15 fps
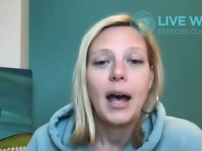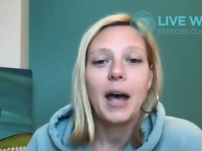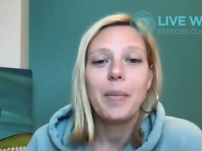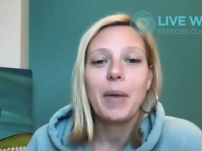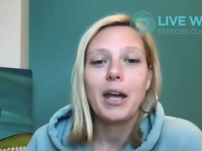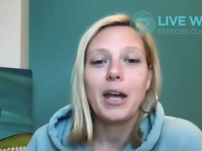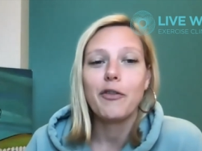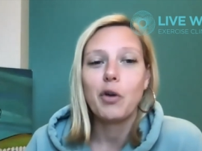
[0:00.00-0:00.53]

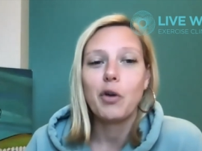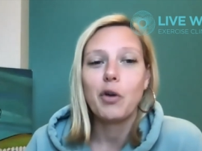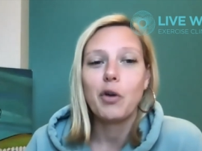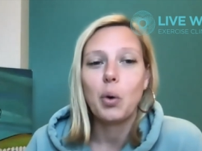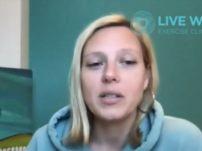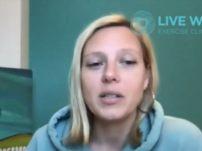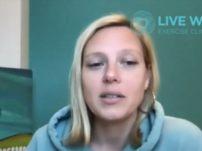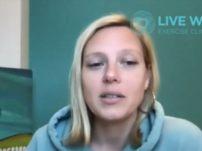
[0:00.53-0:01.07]
And of
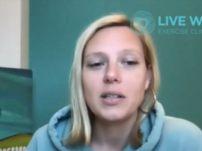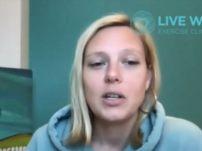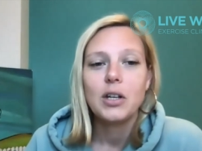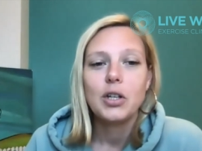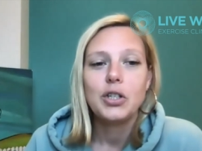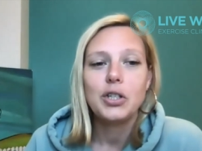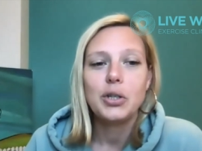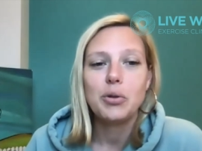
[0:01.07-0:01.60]
course,
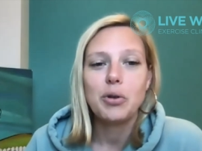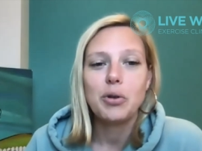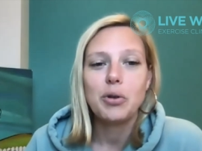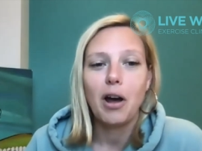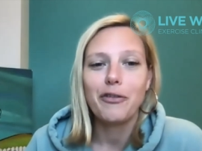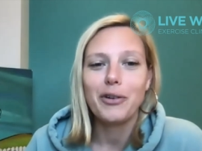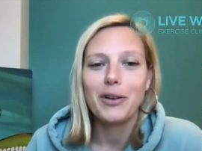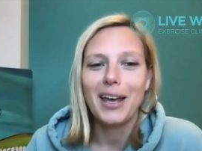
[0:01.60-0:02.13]
do
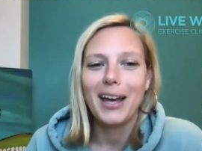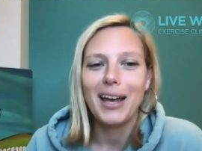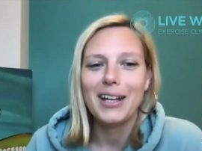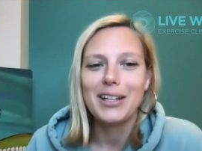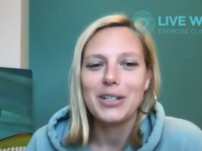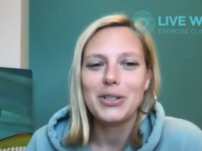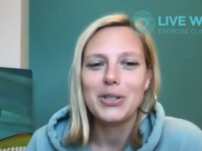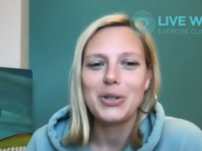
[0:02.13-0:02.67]
not
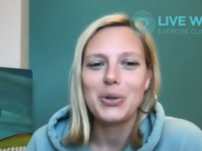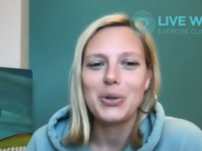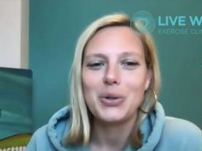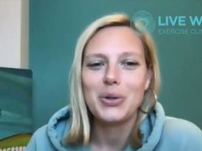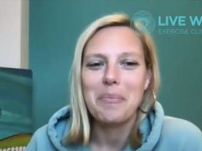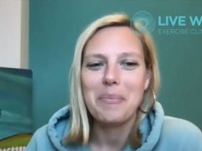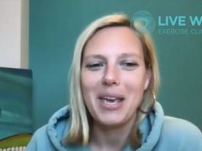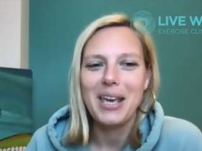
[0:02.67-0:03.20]
forget
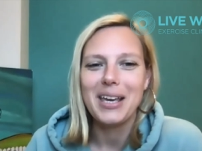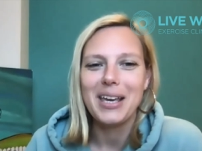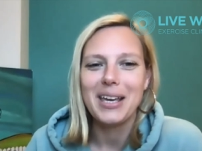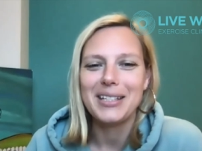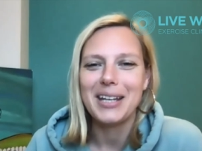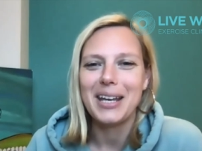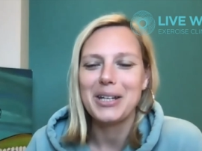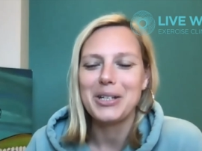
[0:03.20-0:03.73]
to make
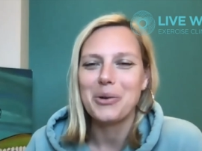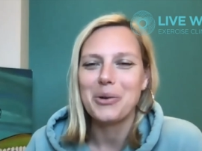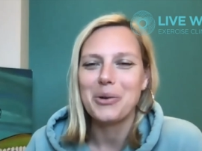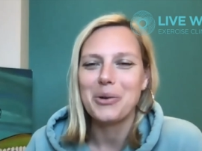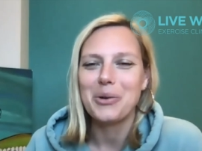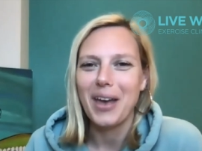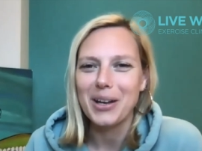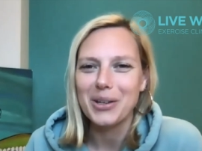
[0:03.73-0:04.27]
a date
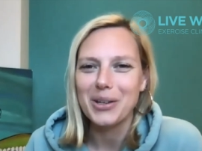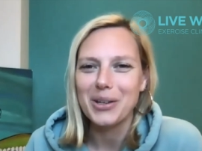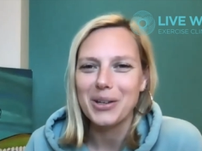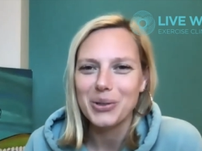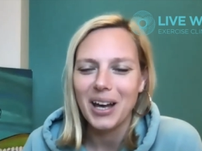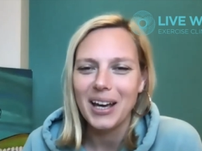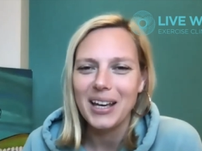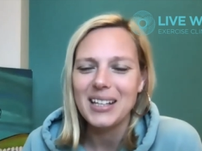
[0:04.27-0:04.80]
with
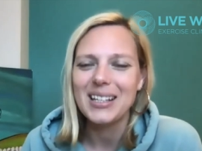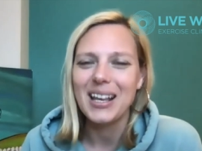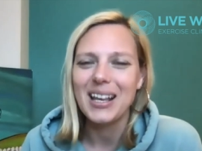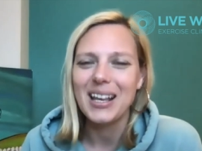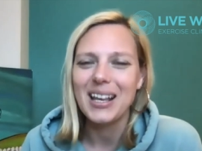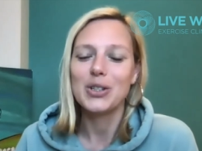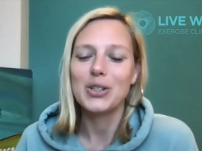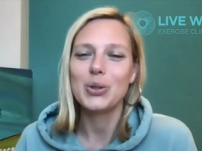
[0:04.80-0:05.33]
exercise.
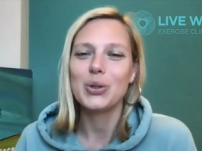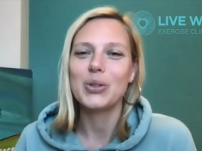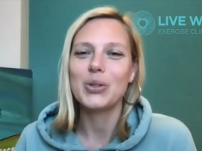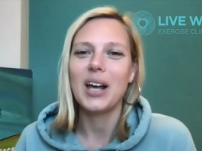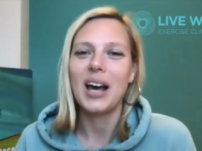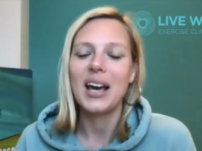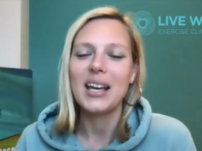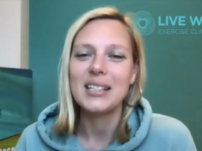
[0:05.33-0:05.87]

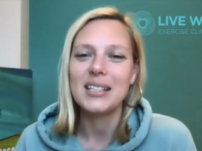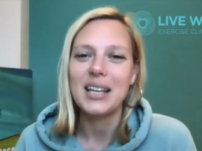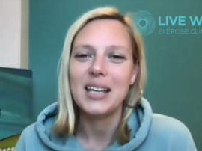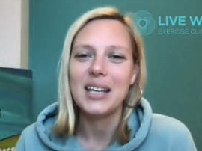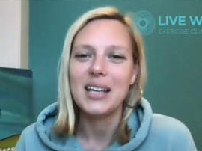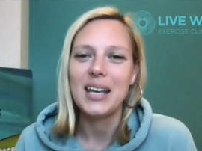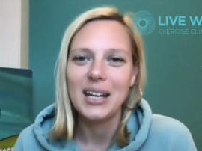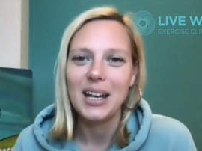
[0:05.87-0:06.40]
Exercise
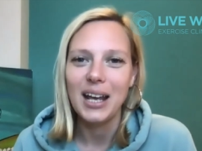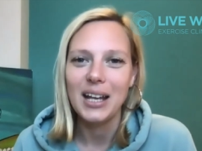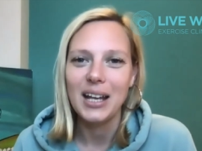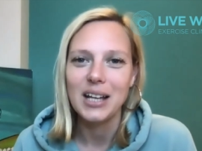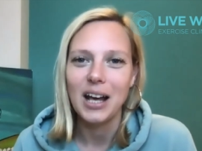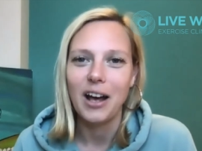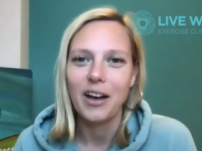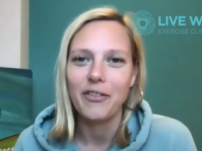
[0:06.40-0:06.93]
in
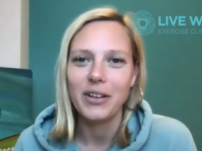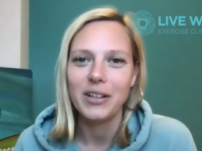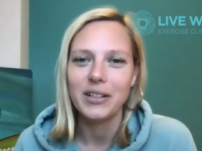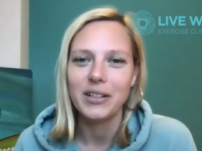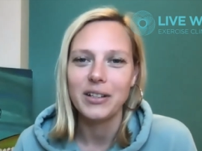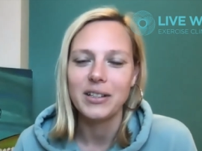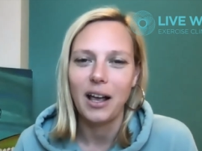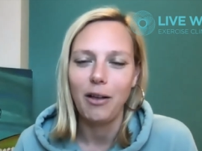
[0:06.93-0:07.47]
and of
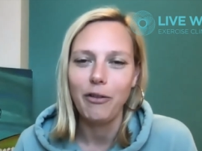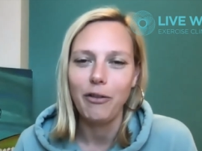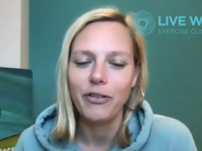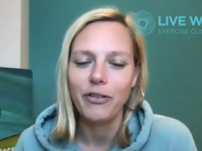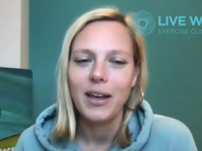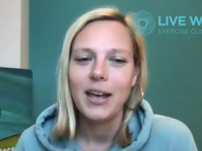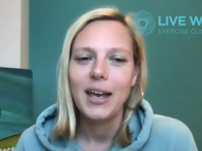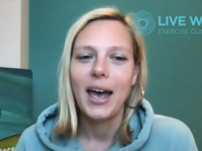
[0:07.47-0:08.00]

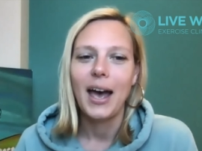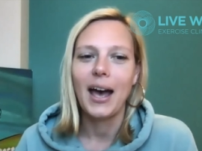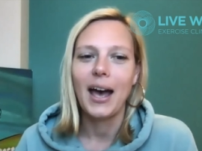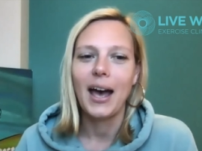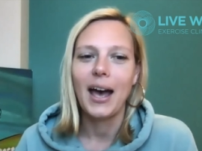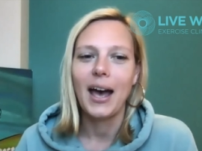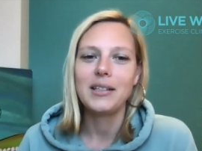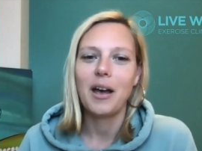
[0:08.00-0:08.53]
itself
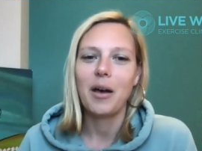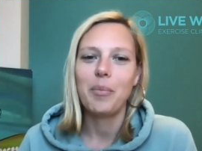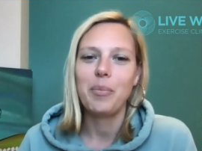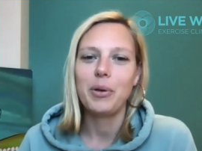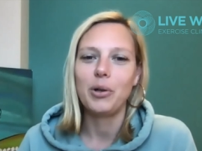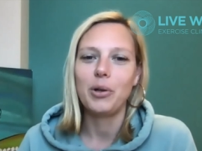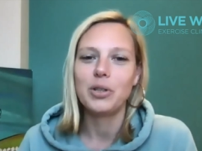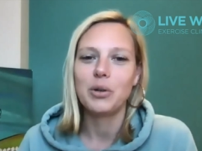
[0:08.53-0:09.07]
has a
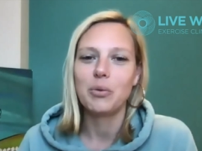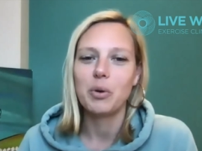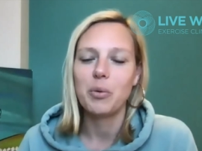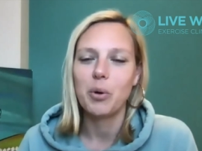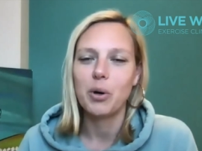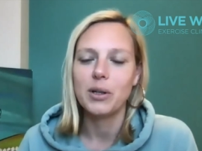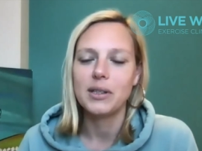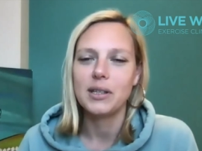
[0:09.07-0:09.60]
built-in
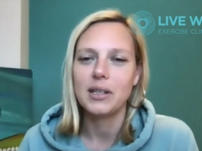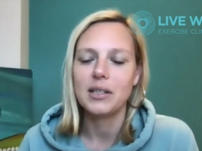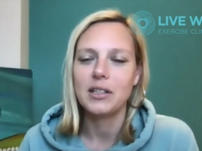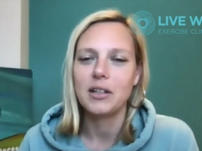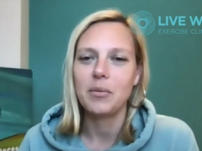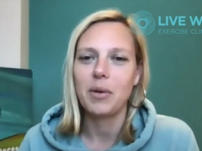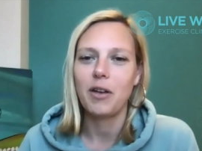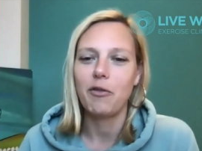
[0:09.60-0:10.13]
reward
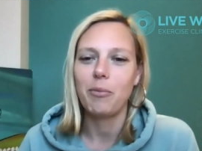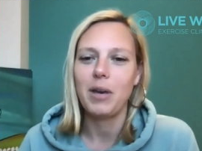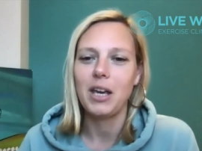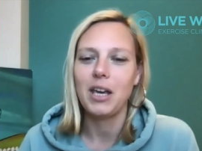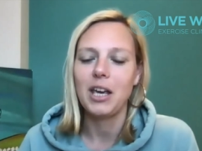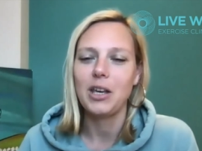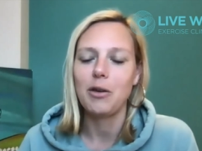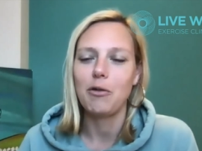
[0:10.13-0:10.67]
system of
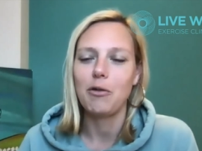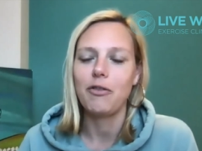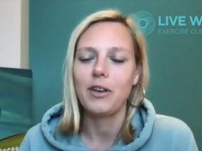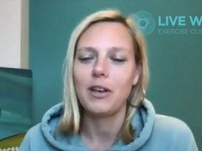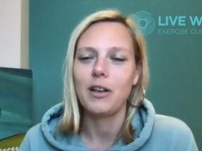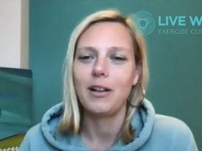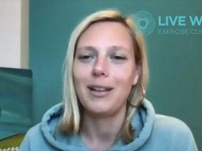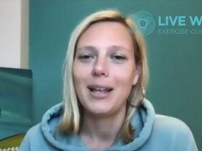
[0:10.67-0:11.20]
making you
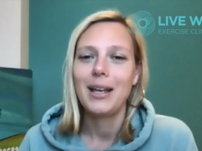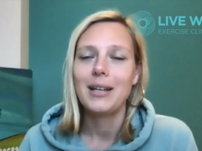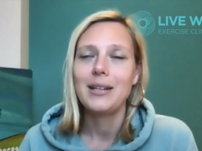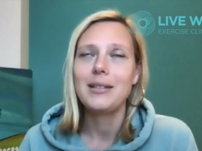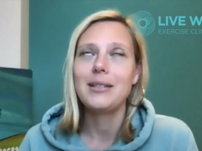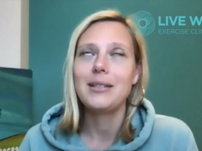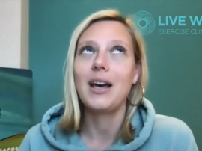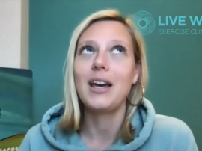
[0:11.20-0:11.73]
feel
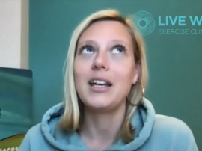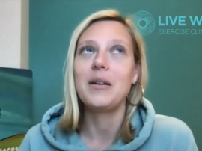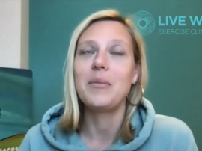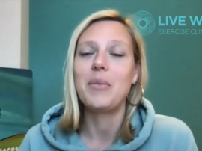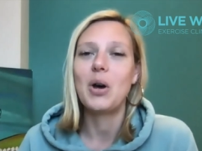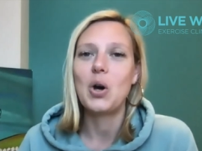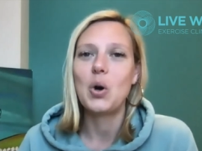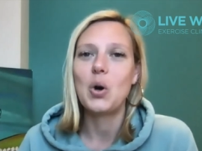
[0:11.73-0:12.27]

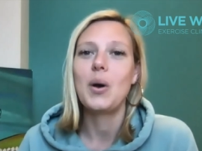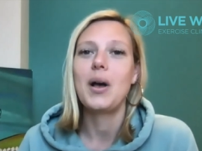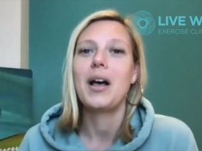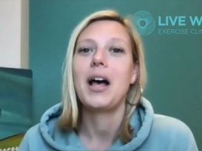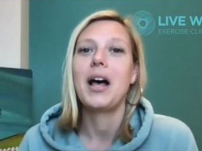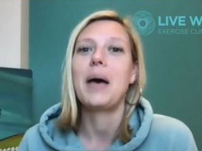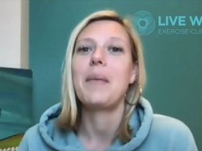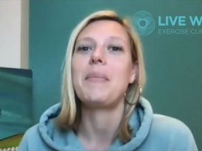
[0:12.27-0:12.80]
dynamo,
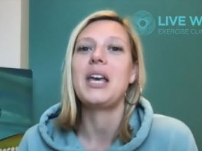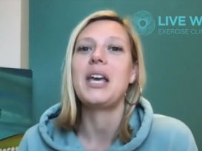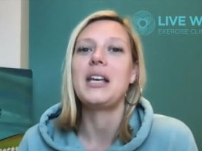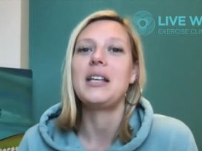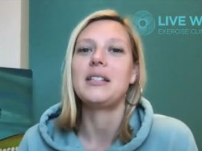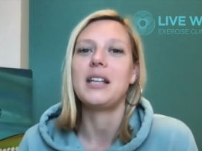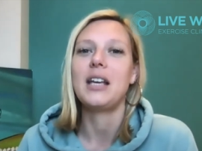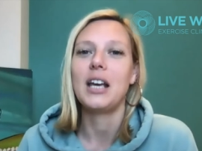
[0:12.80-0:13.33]

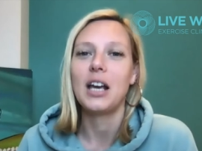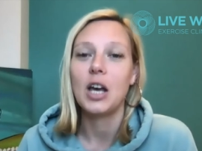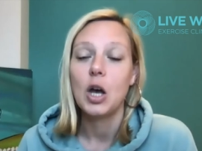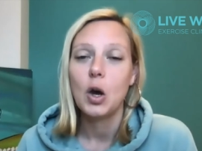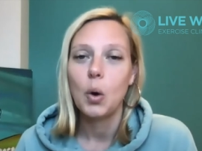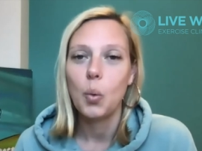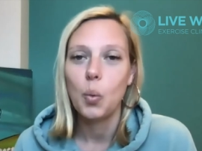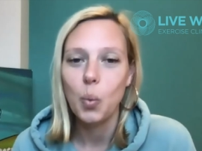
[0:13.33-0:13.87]
amazing,
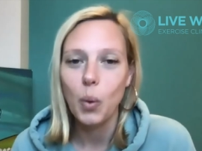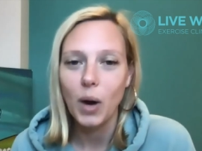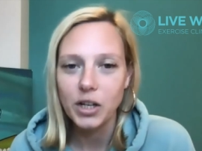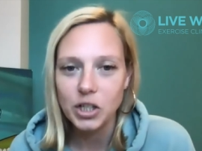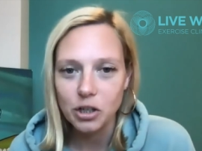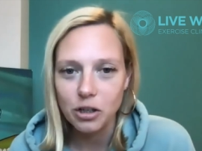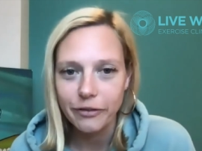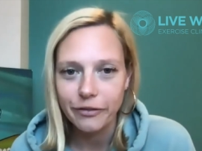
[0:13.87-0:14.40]

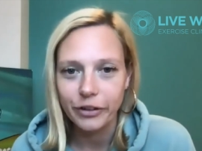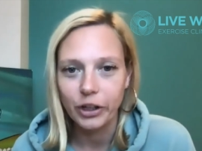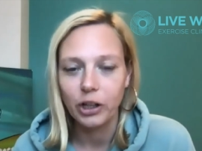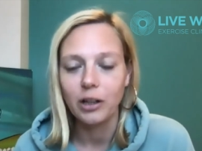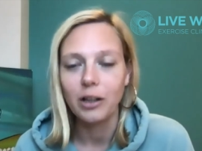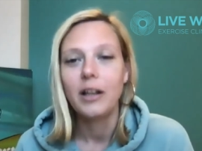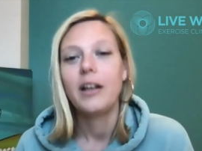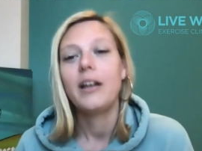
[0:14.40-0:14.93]

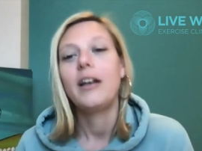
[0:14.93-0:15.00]
wonderful.